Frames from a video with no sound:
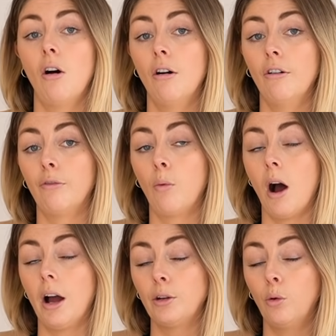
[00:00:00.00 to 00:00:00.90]
of
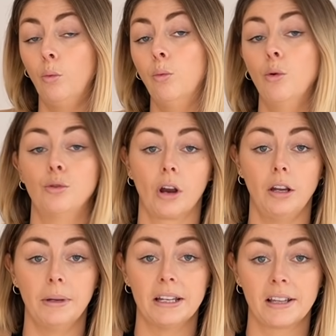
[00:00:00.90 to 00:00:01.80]
what I call
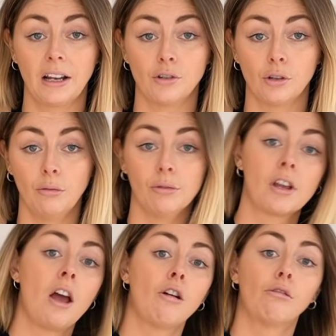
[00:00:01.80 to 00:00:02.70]
wardrobe
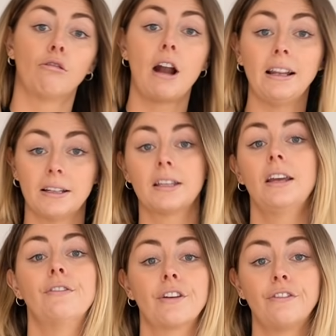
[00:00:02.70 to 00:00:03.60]
essentials
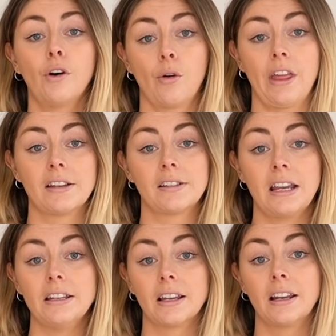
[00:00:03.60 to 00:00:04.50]
relative for that
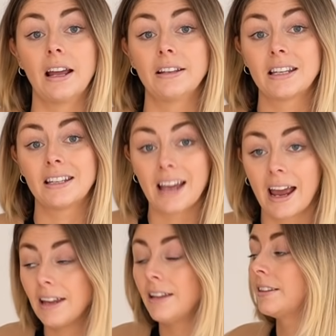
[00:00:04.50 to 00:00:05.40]
season. And
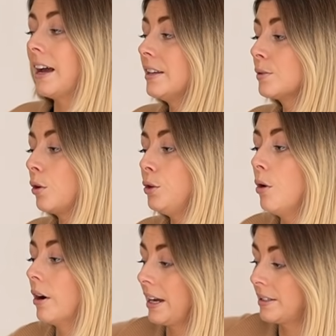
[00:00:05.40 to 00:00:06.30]
today that is what
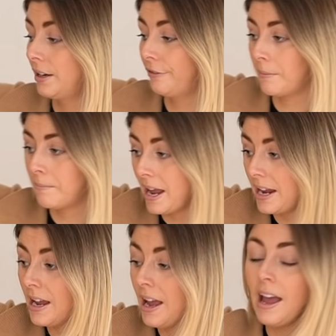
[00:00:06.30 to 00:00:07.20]
you are getting from
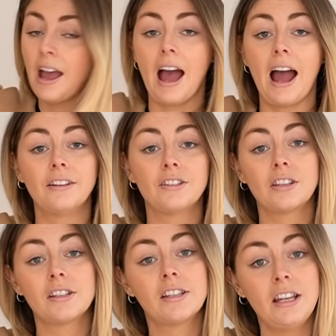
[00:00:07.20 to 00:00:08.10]
me. And
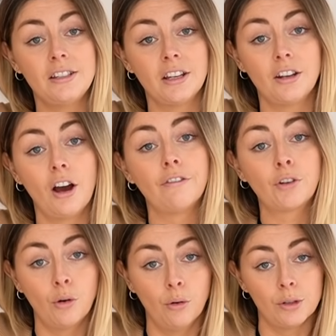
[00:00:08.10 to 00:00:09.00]
the season,
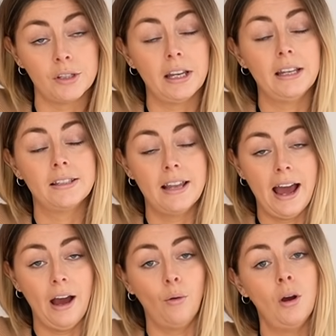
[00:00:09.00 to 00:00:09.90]
of course, is
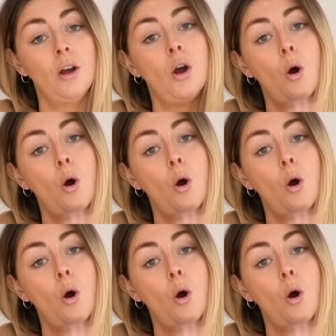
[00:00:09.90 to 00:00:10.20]
now